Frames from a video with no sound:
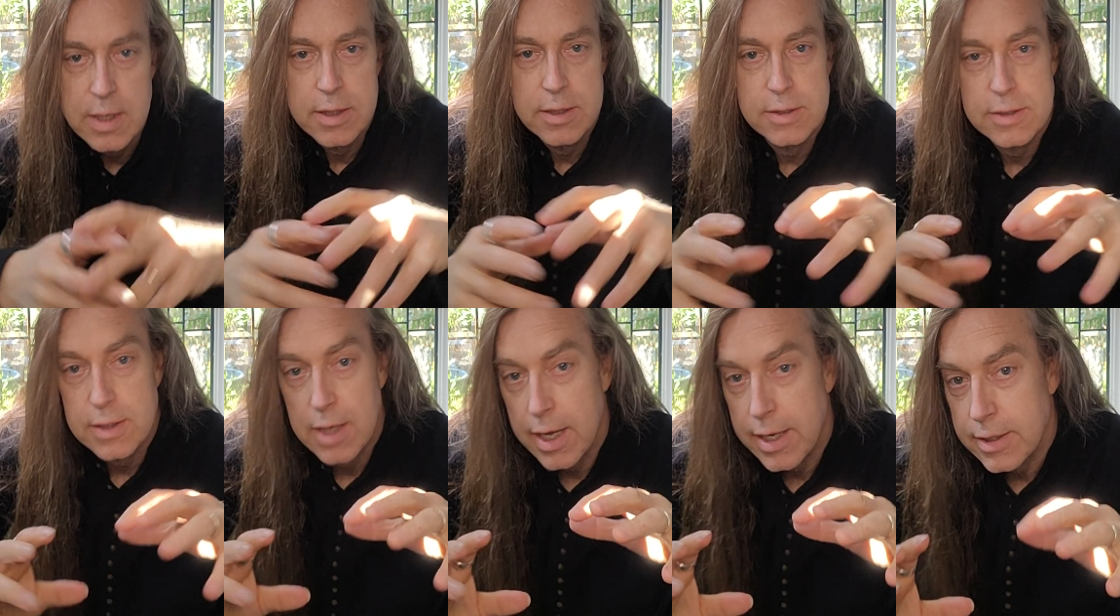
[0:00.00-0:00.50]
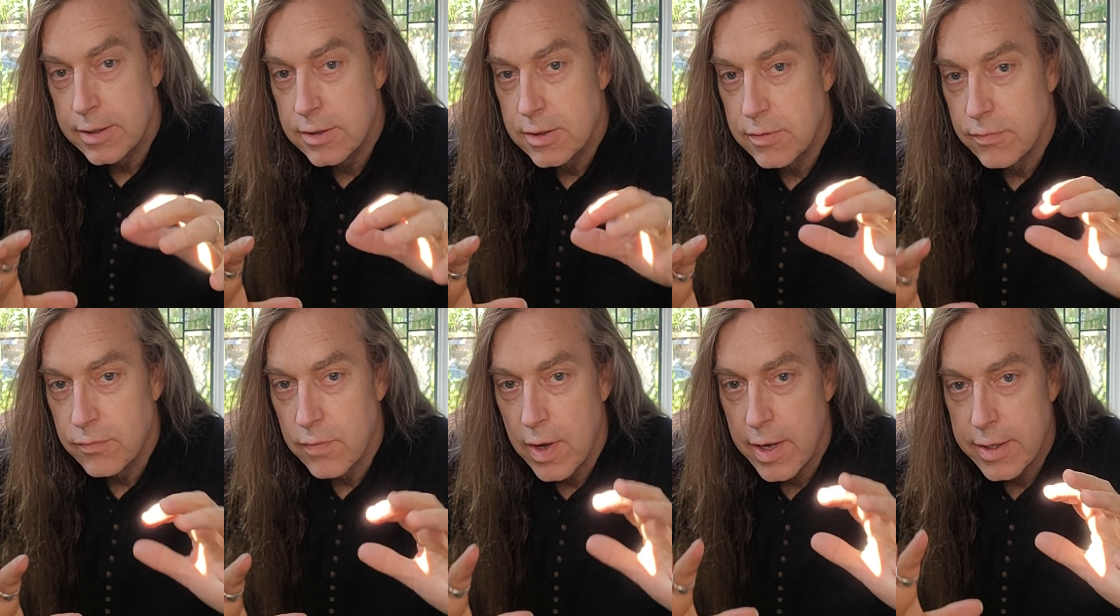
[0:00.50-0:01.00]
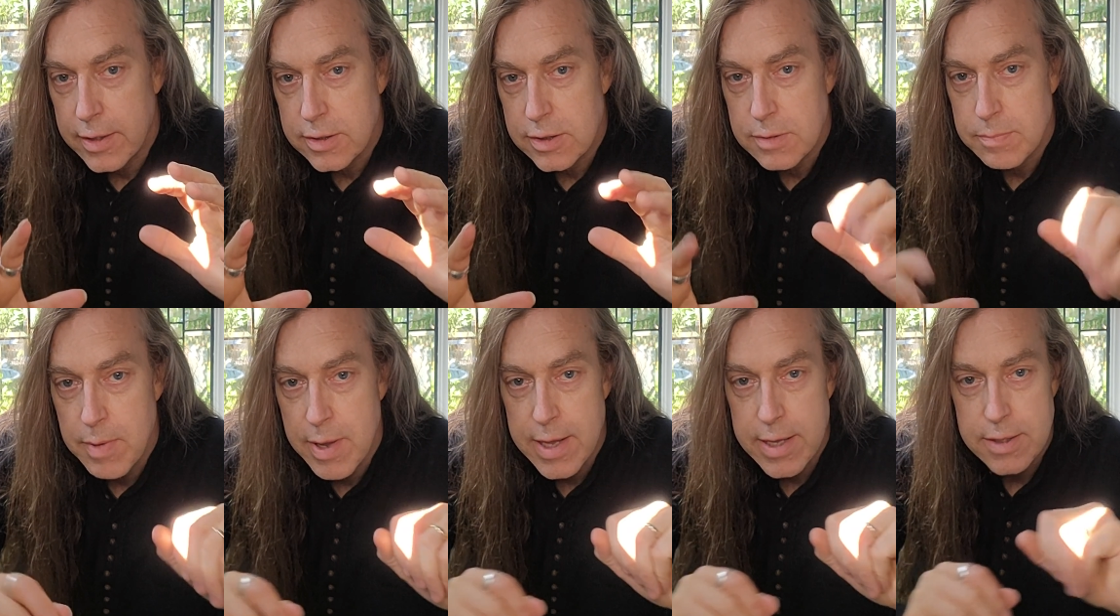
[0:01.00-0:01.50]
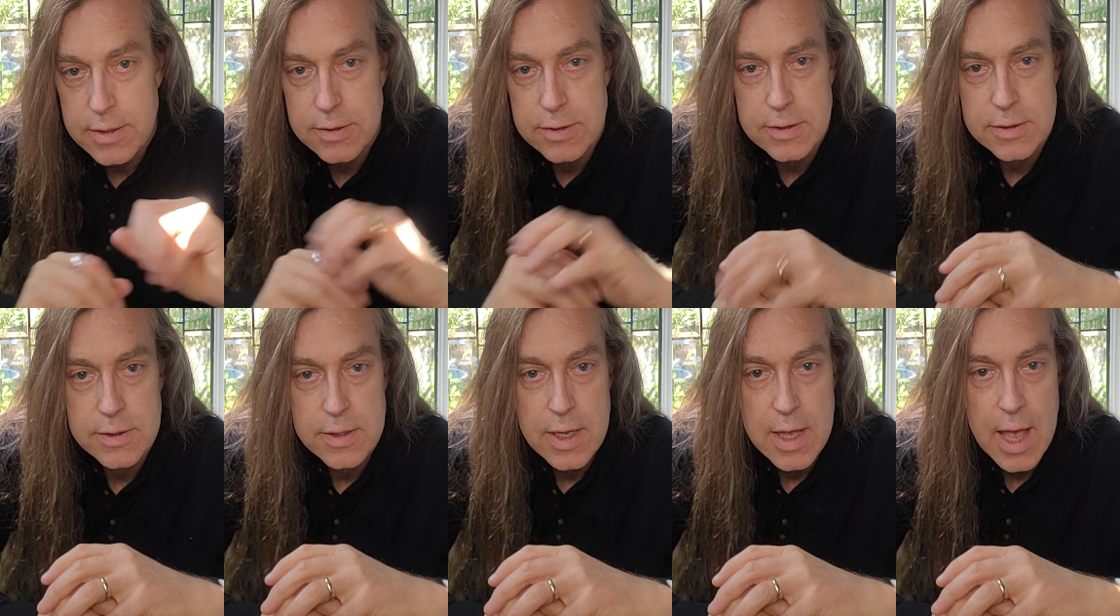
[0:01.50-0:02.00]
Science defines
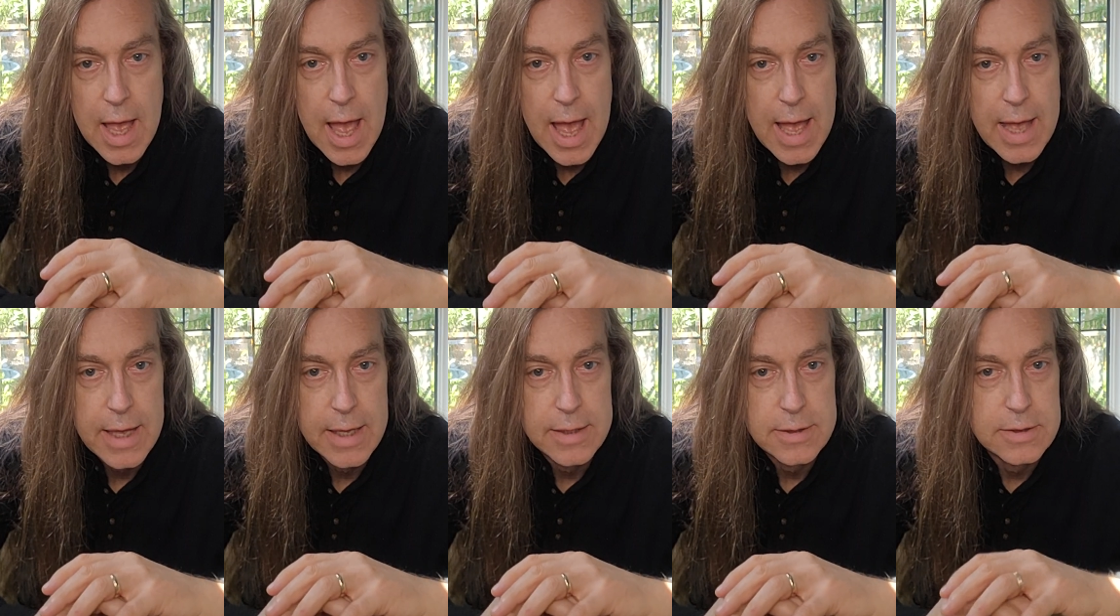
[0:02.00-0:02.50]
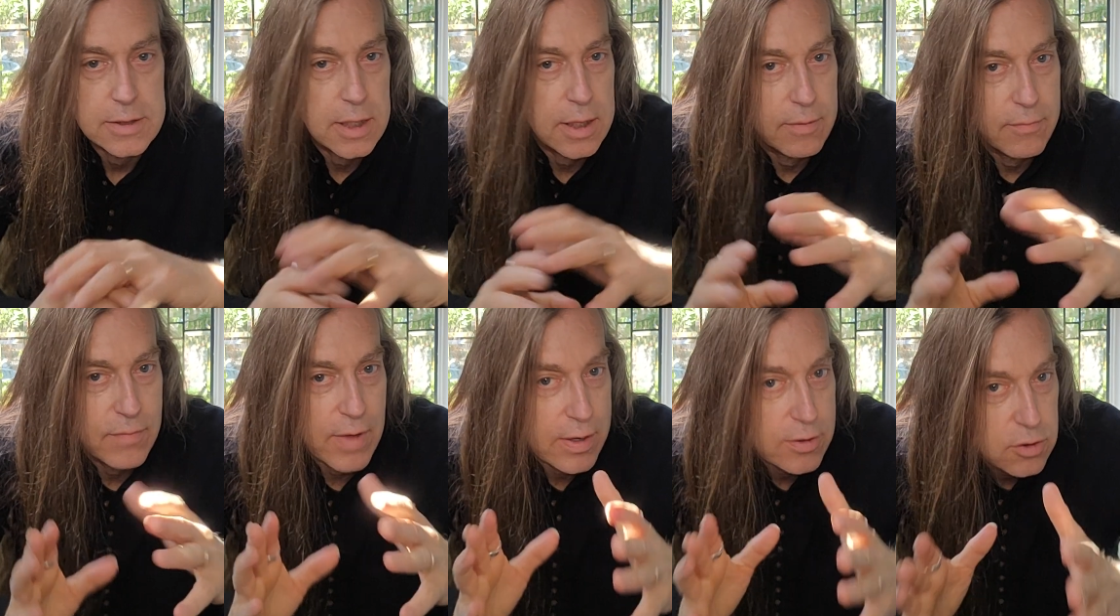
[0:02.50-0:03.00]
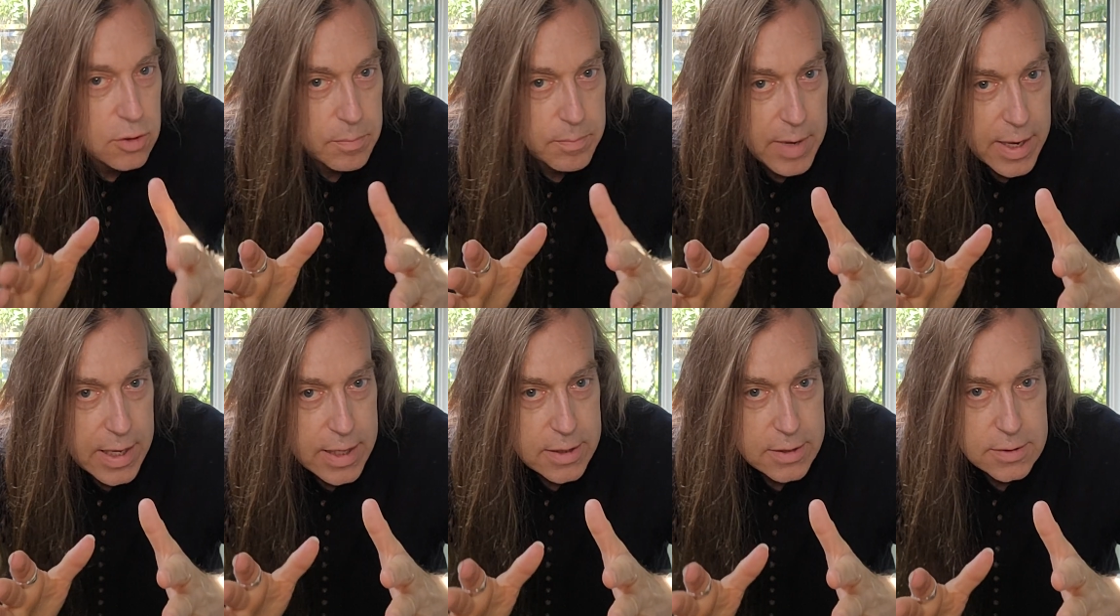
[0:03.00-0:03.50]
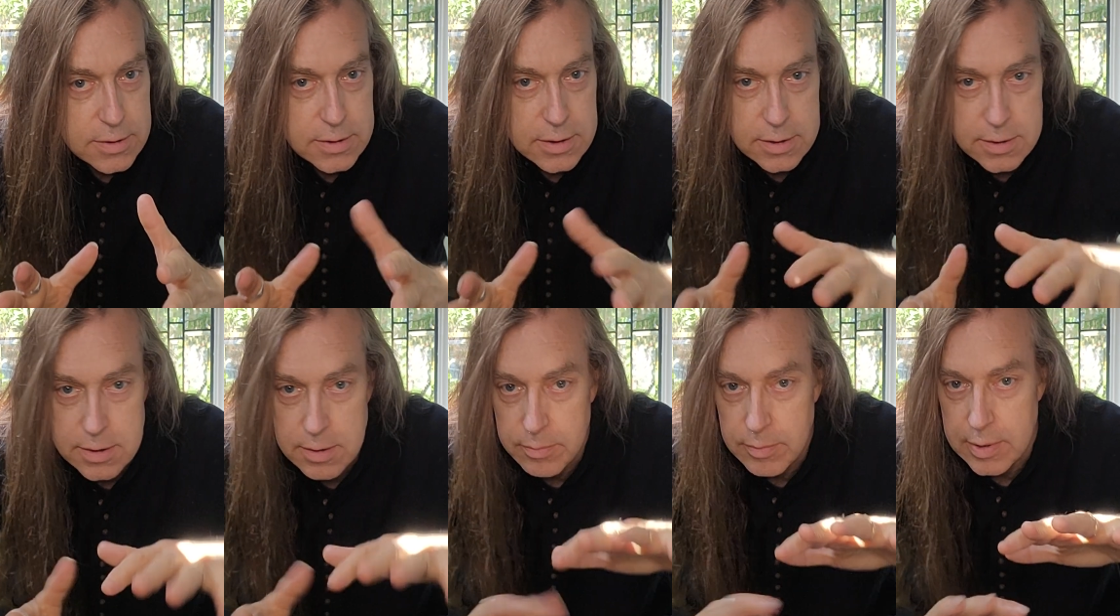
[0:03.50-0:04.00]
space as vector-based,
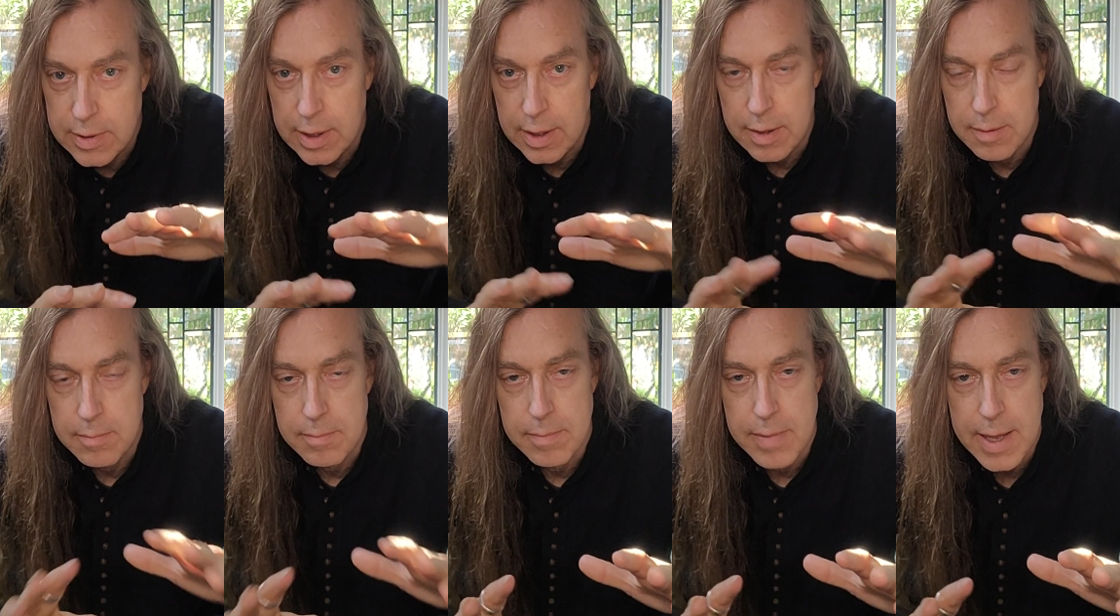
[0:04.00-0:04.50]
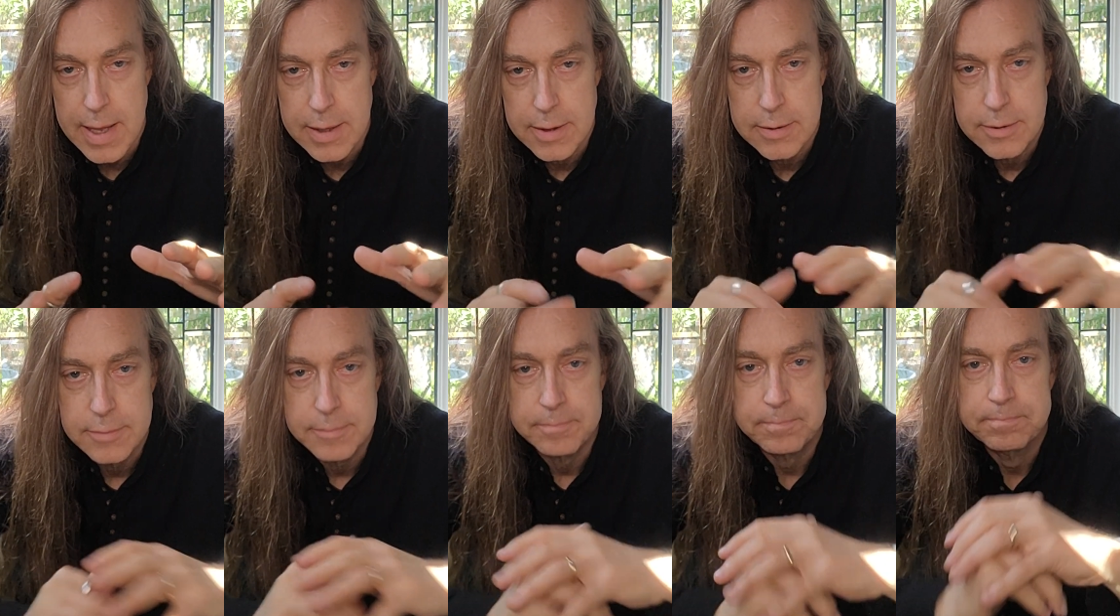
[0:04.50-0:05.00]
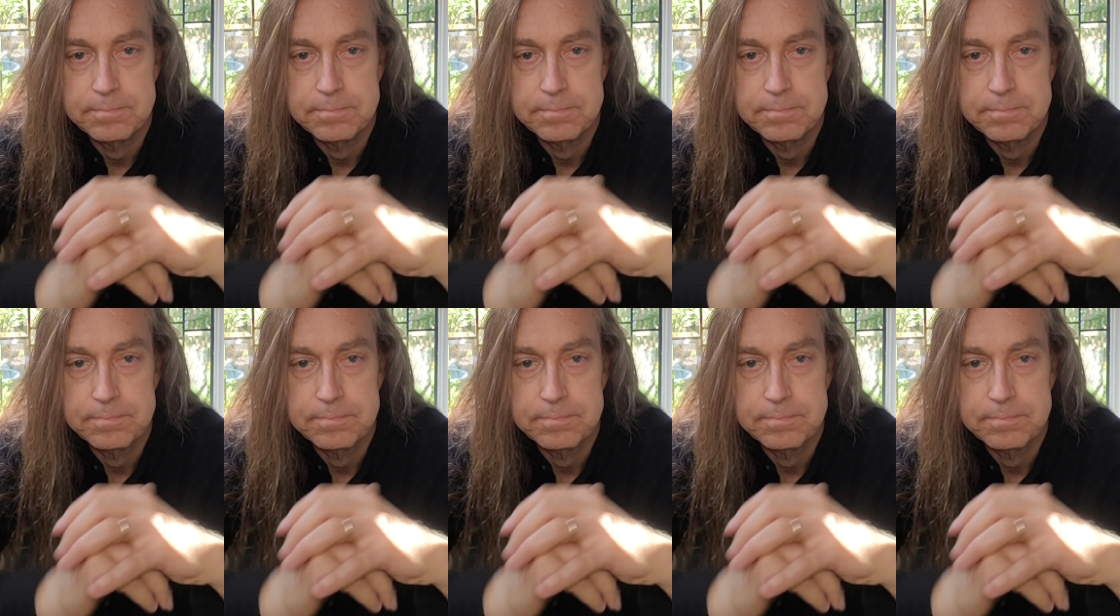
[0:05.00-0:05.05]
as something that can bend.